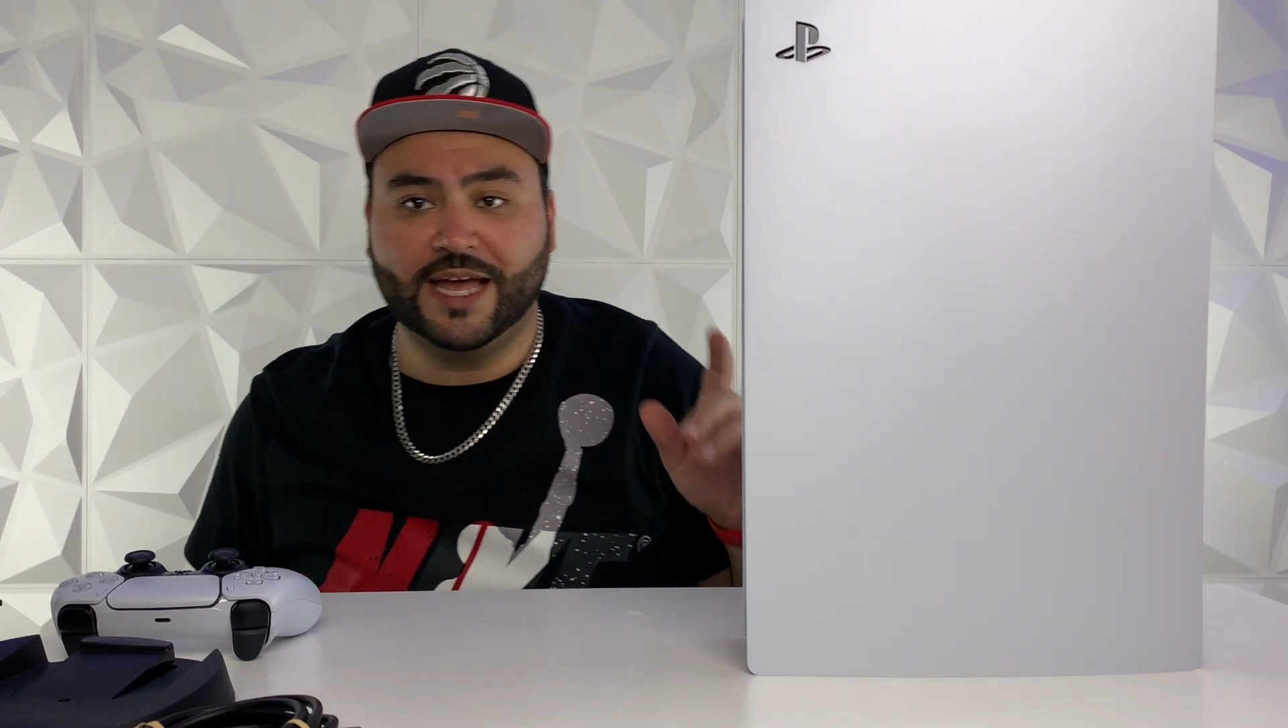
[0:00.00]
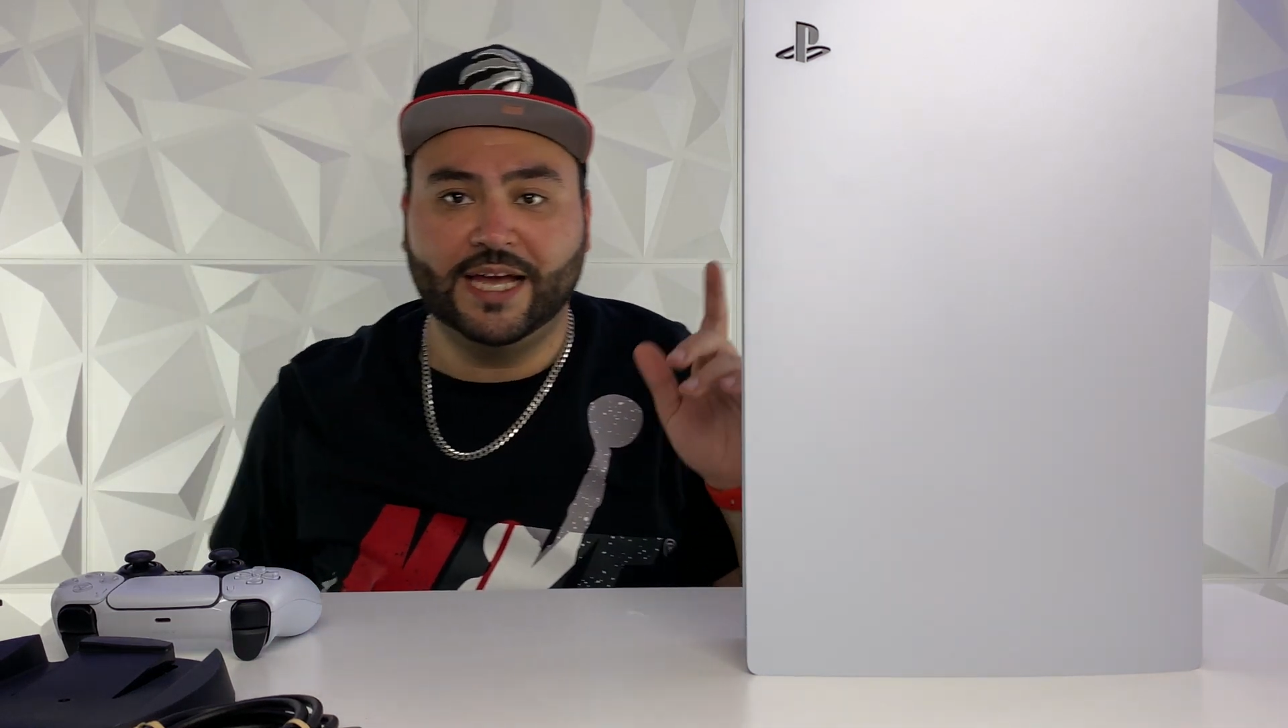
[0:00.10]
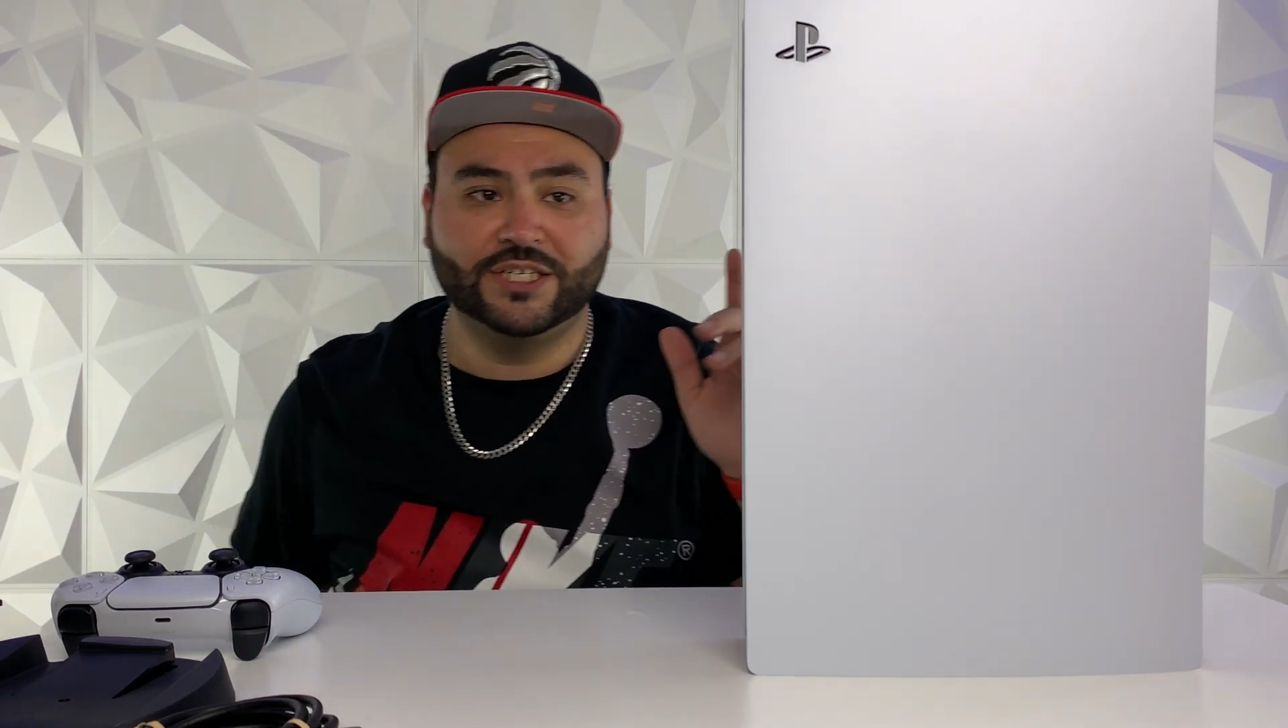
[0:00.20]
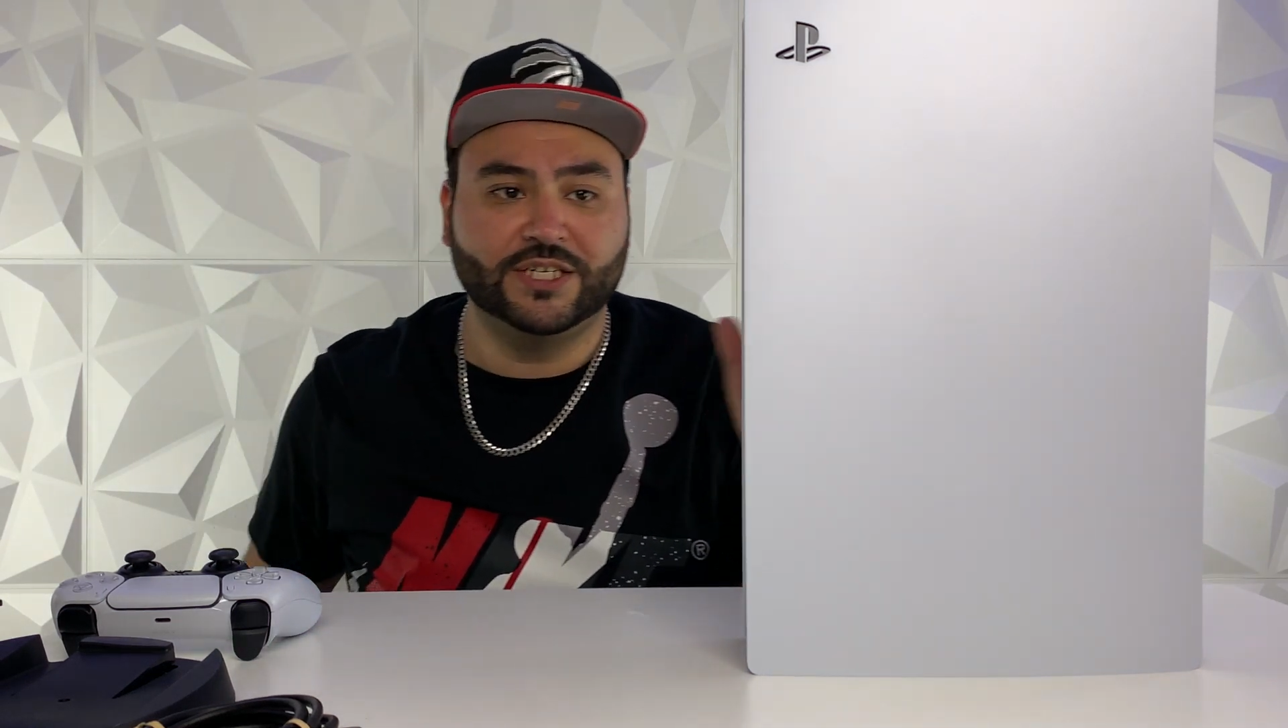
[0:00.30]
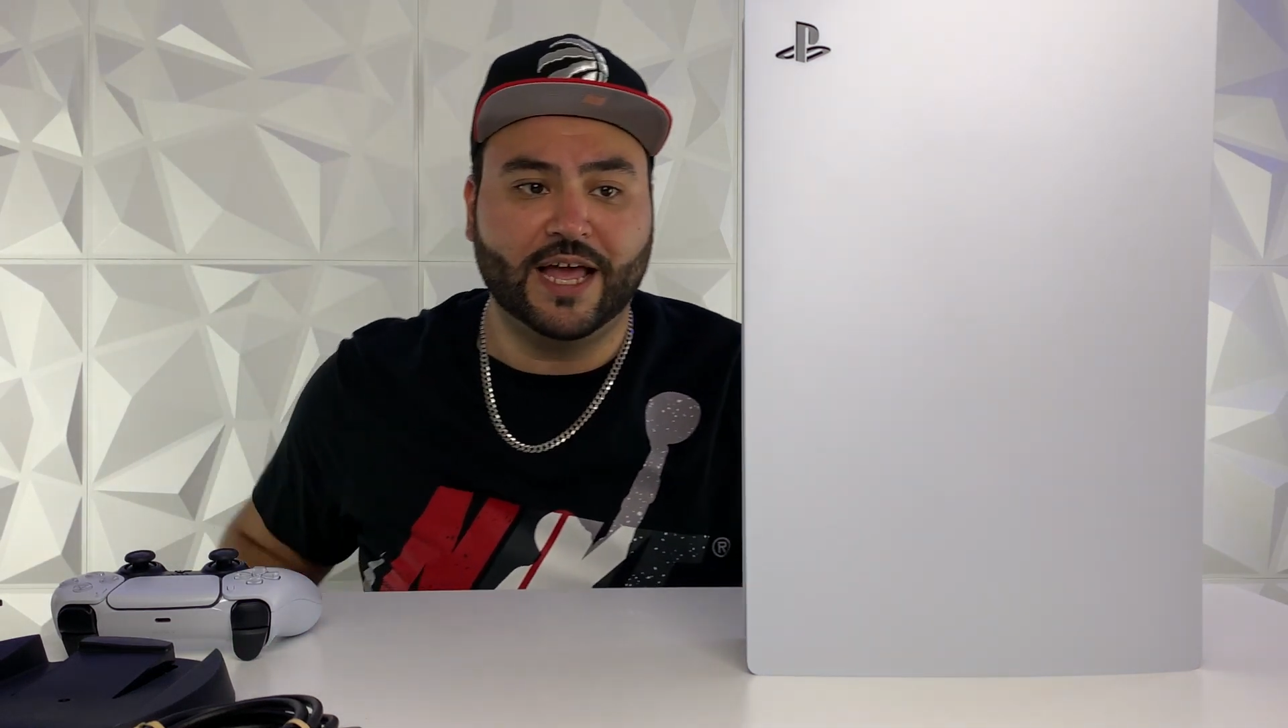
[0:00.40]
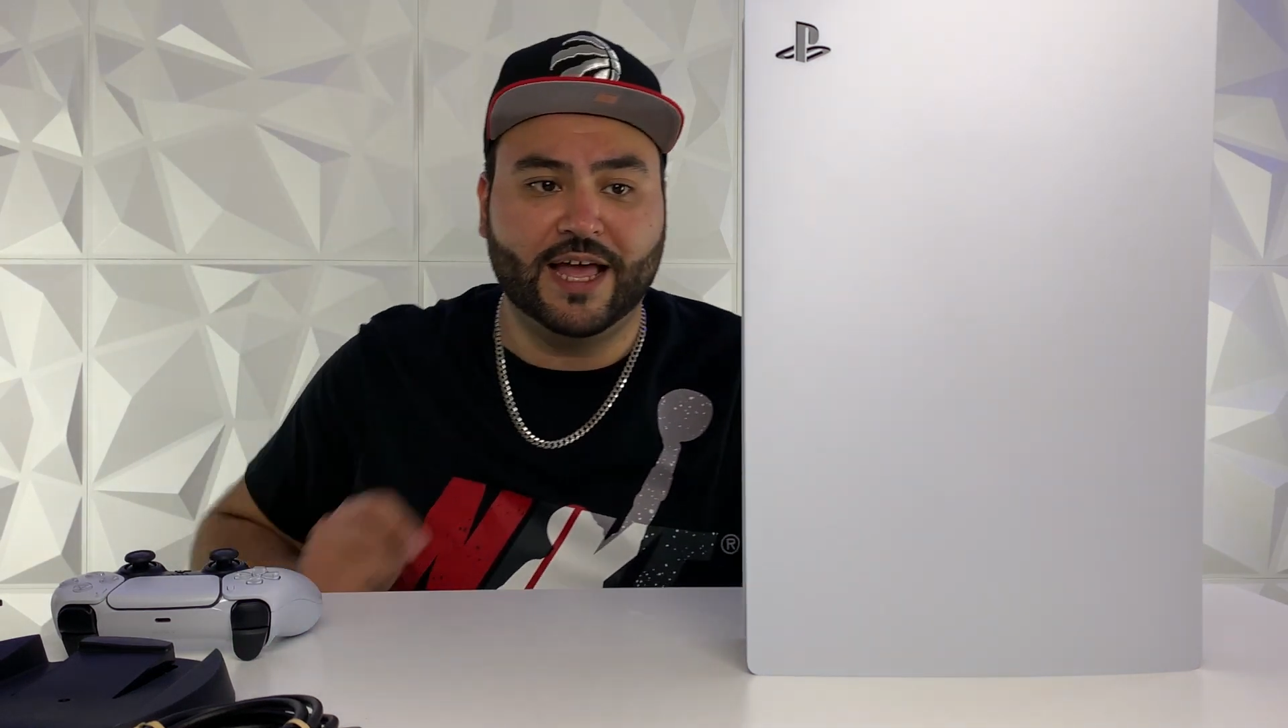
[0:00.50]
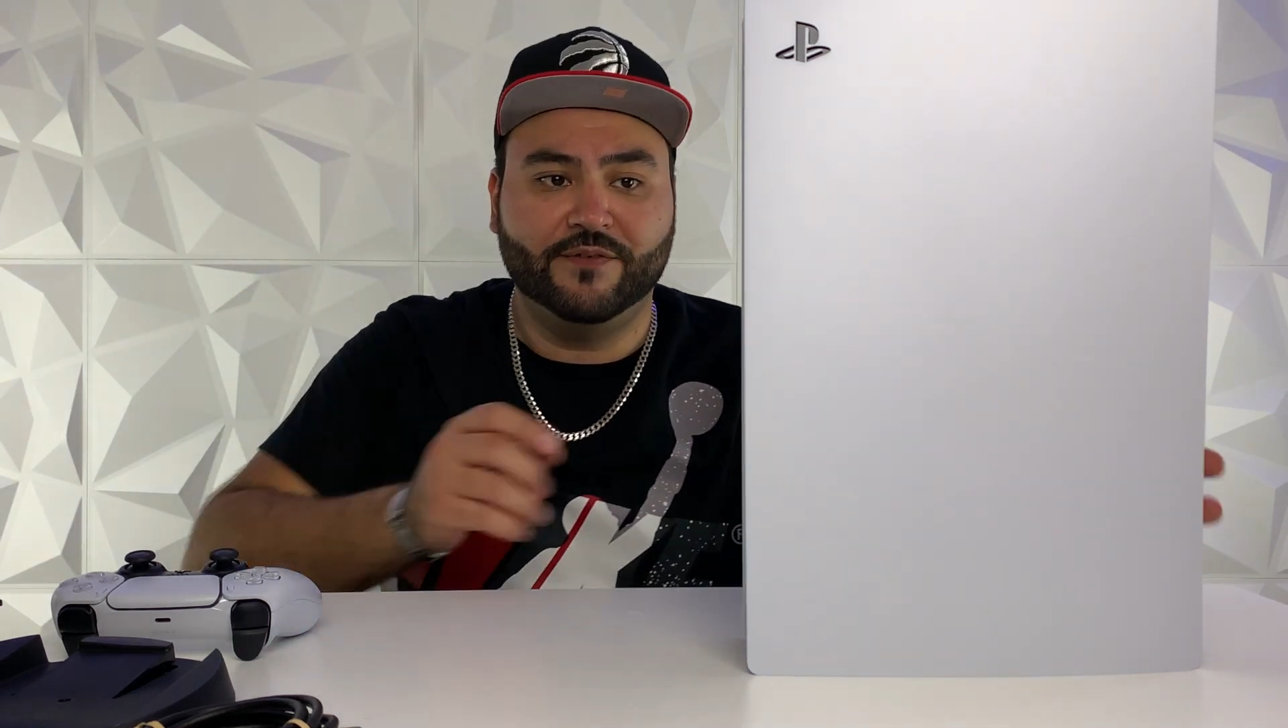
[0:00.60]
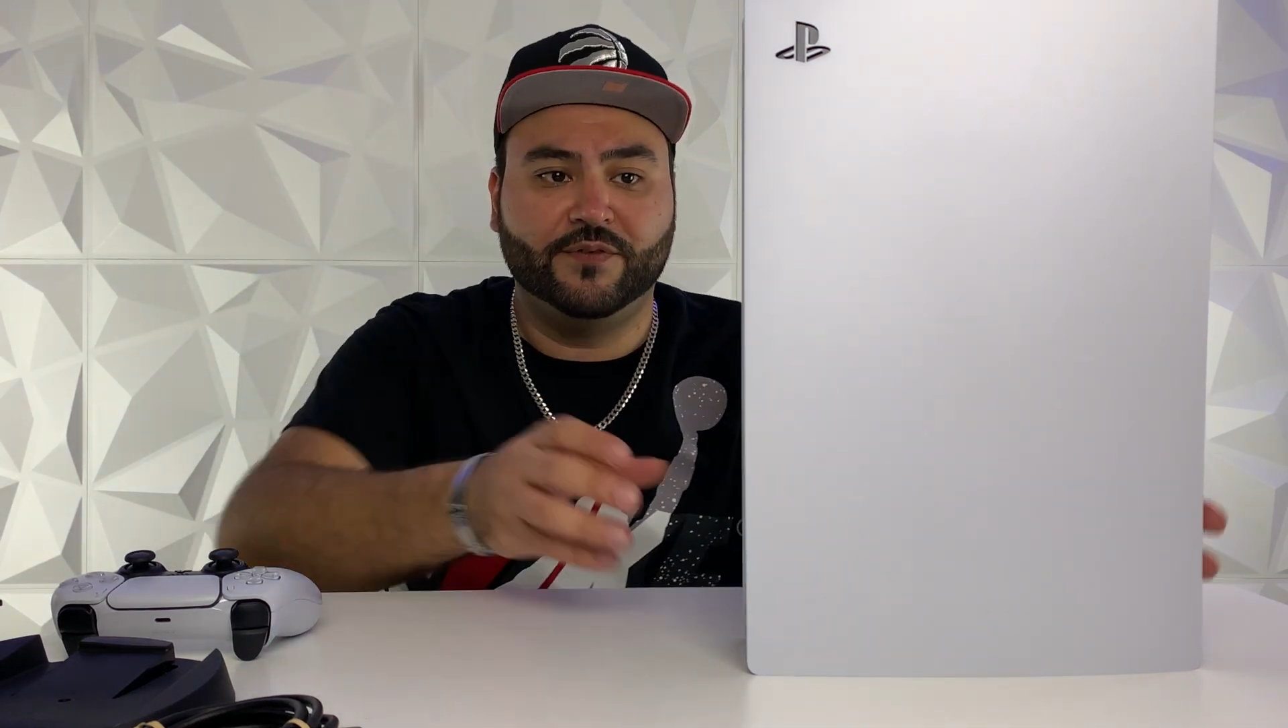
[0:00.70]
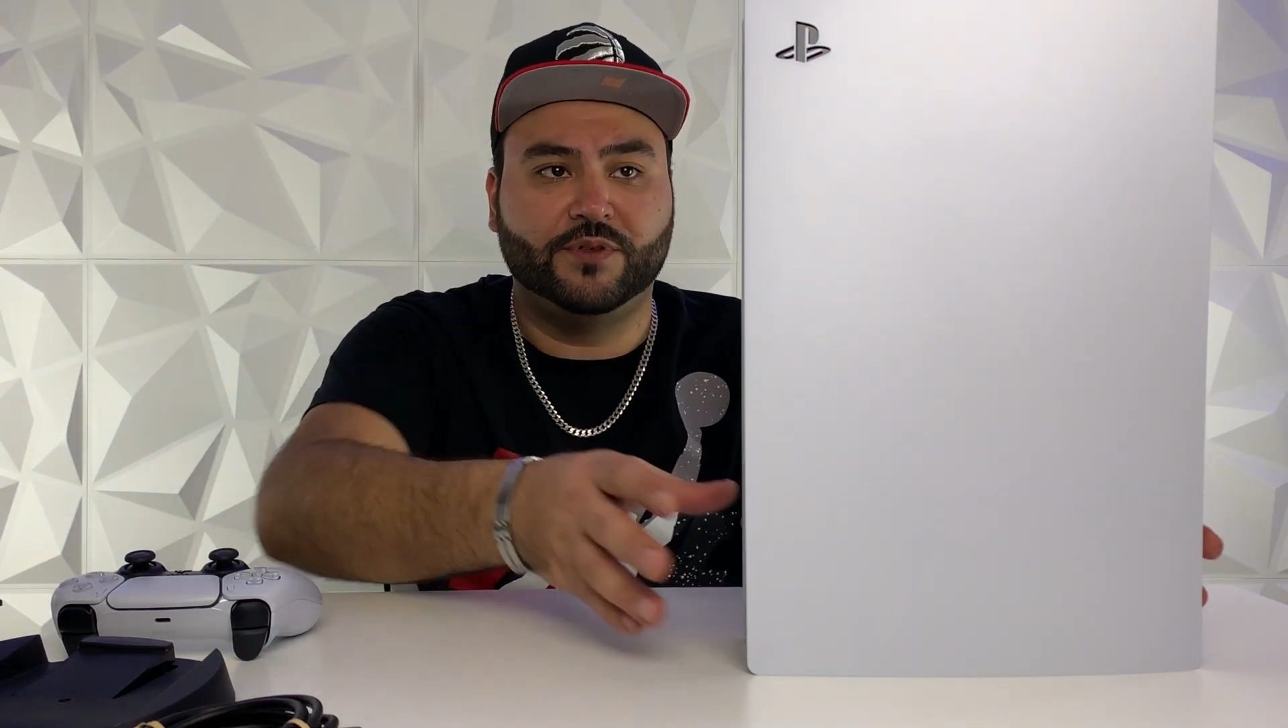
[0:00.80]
I actually have